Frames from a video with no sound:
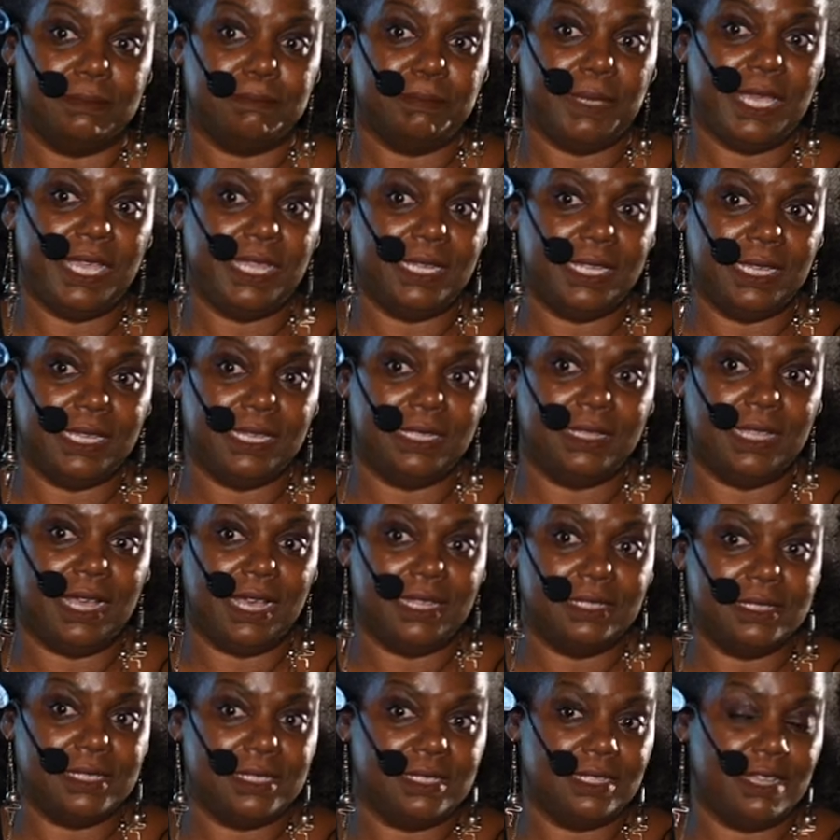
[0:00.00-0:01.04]
penning a
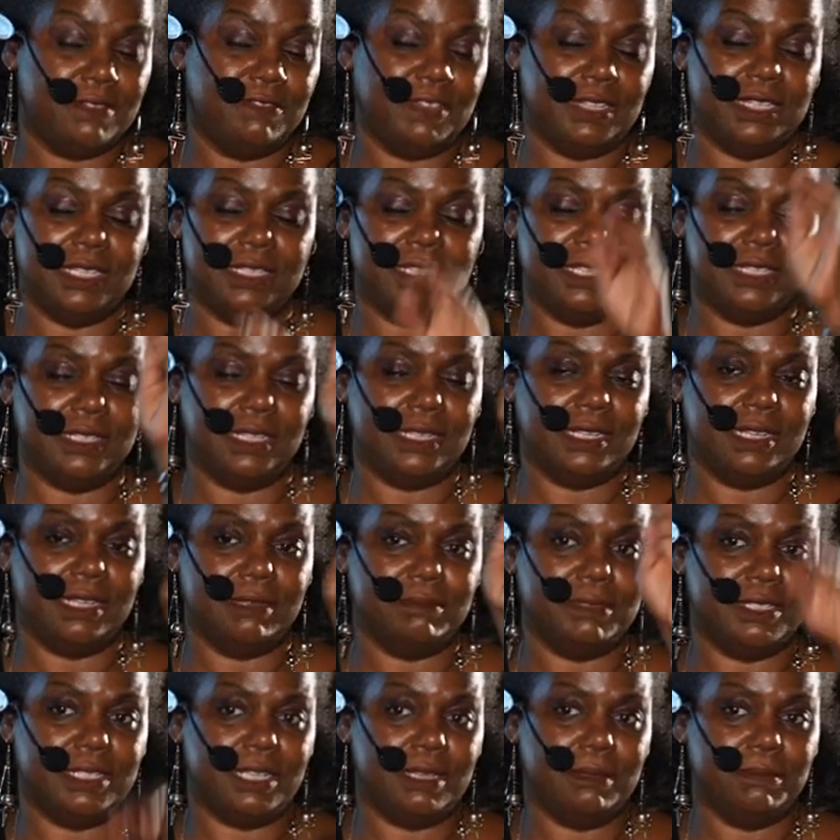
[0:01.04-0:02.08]
lot of stuff, anything that
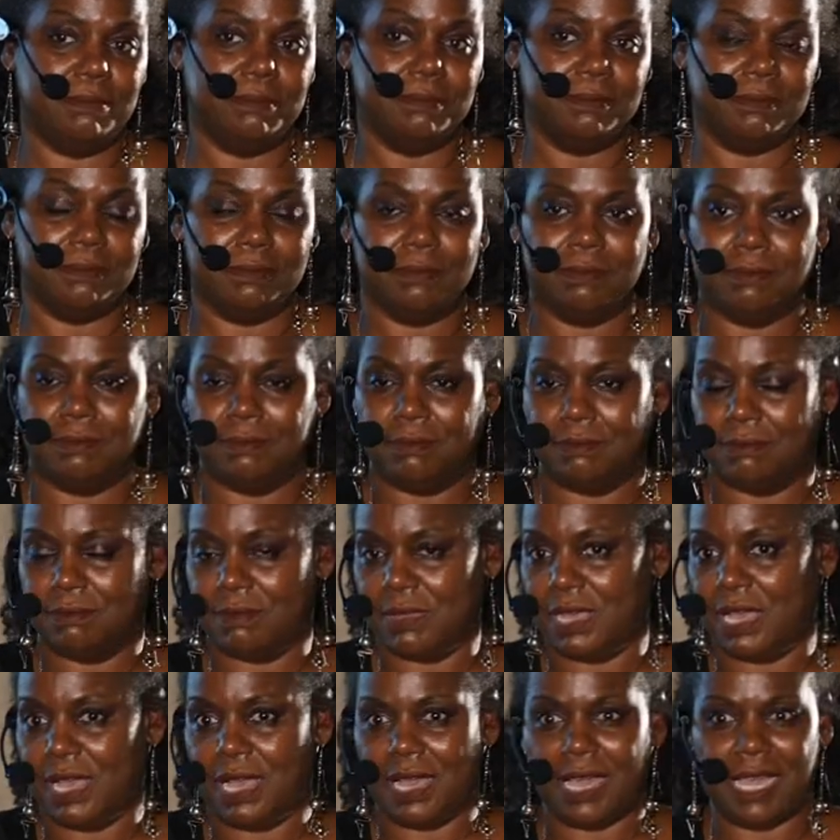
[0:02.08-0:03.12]
comes up,
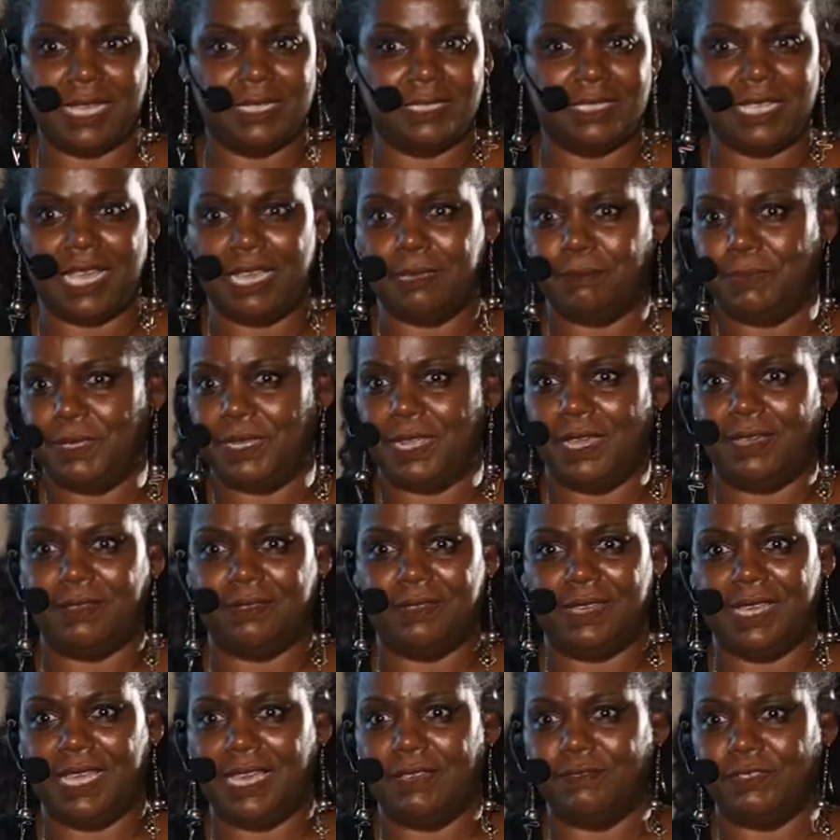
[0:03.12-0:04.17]
I type it out.
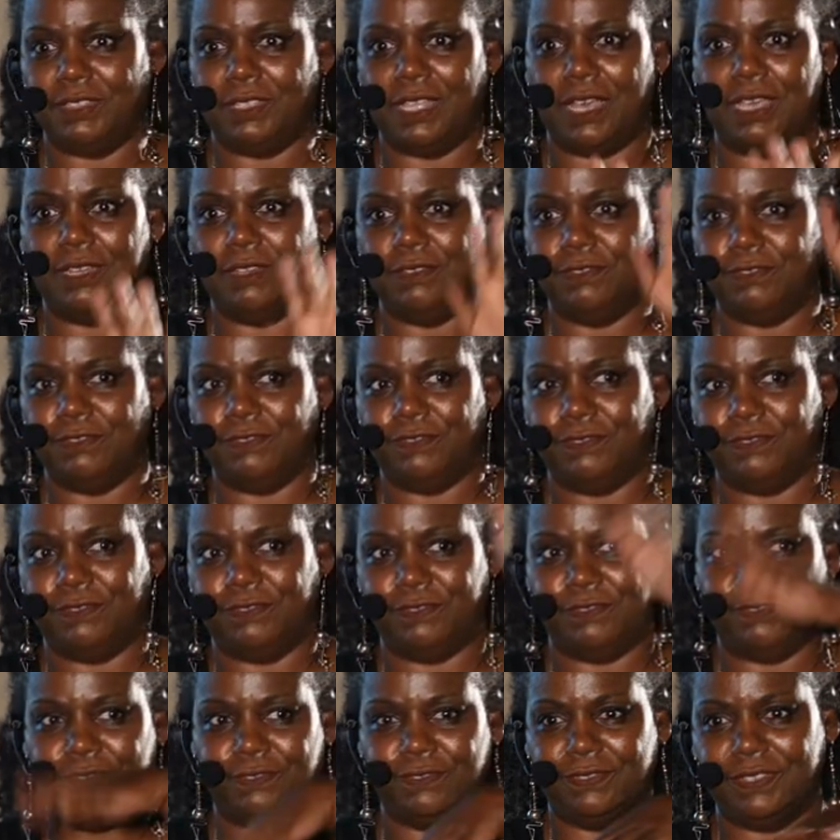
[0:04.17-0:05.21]
I have a lot of
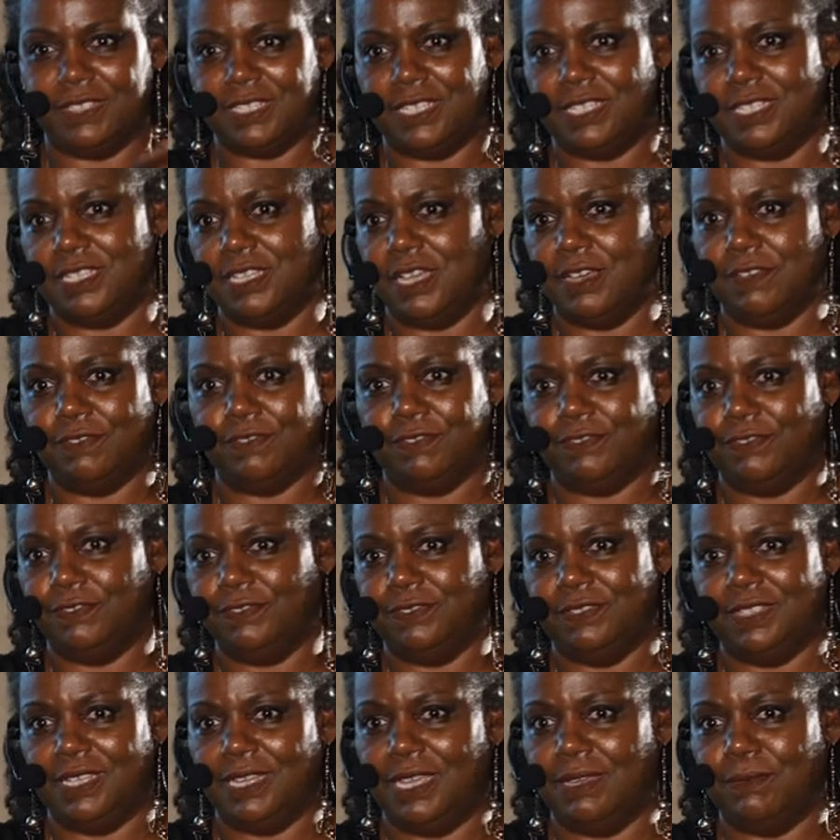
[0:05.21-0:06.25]
stuff
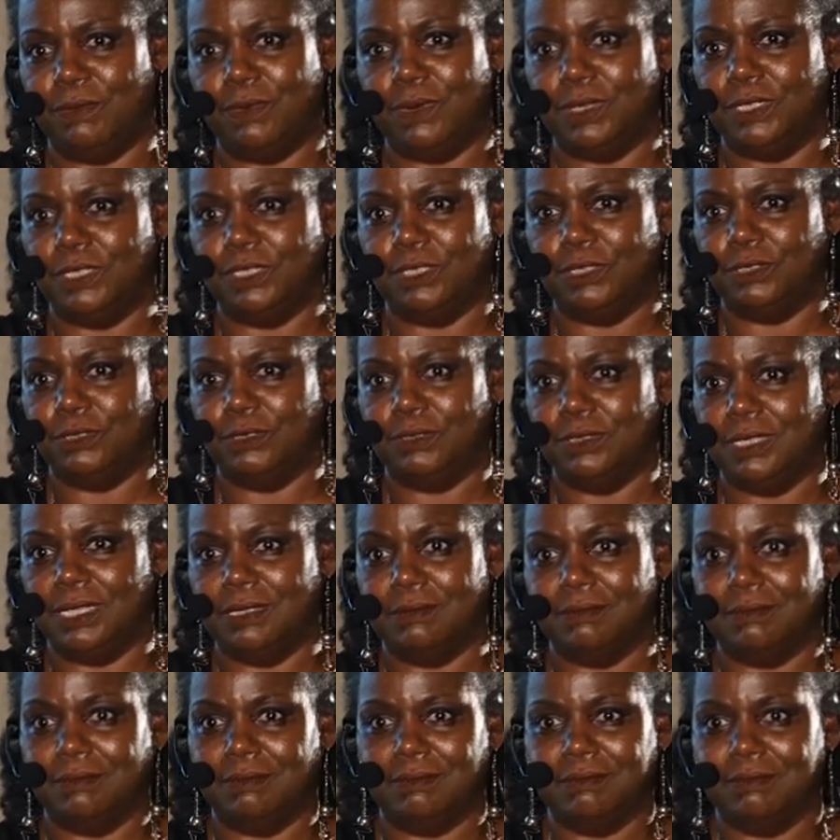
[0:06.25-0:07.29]
that I want to do that
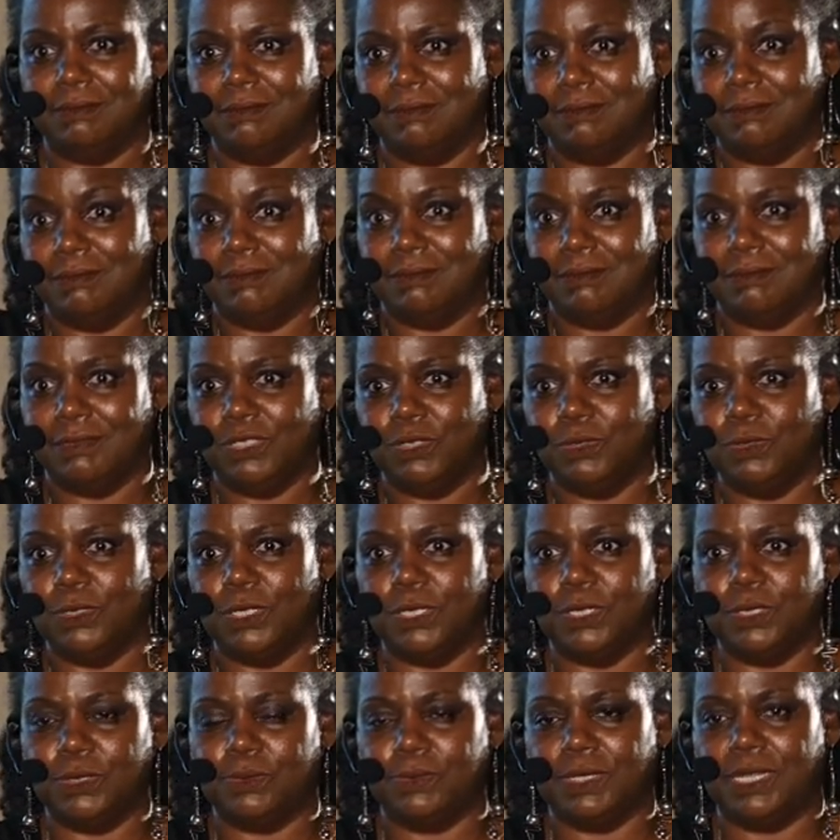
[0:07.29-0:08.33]
who
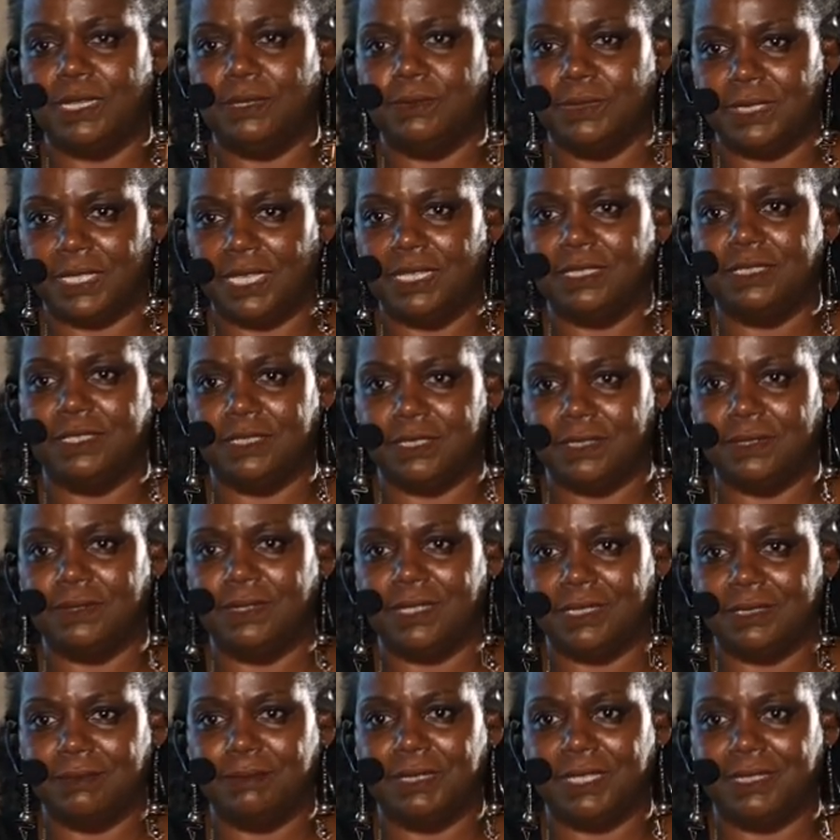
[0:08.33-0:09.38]
knows when I will get to do
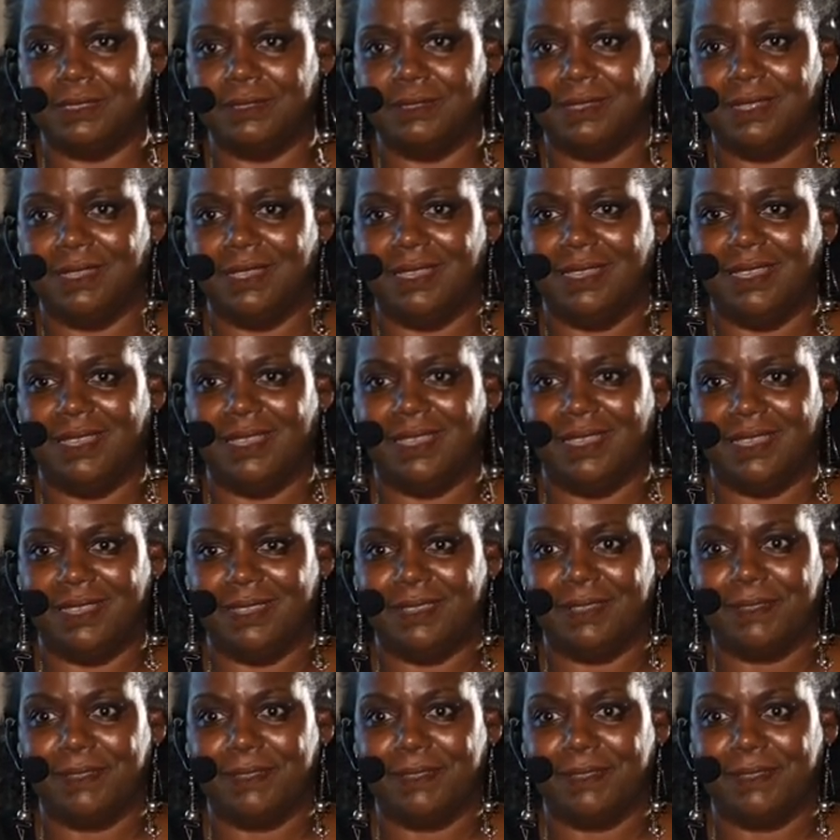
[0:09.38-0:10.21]
it. But you know,